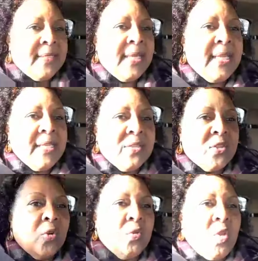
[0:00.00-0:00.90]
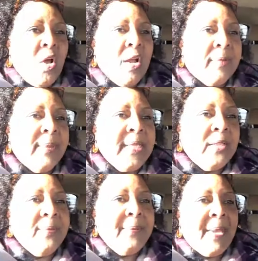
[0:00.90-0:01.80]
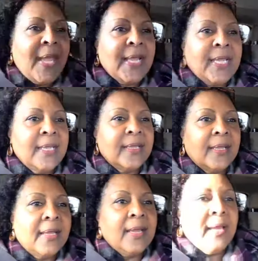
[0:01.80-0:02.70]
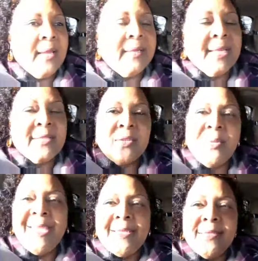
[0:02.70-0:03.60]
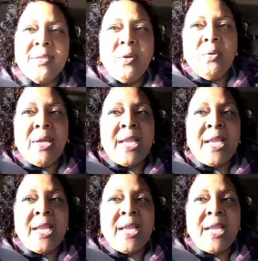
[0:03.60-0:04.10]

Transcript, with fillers: taking so long, but he'll be back uh, next week. So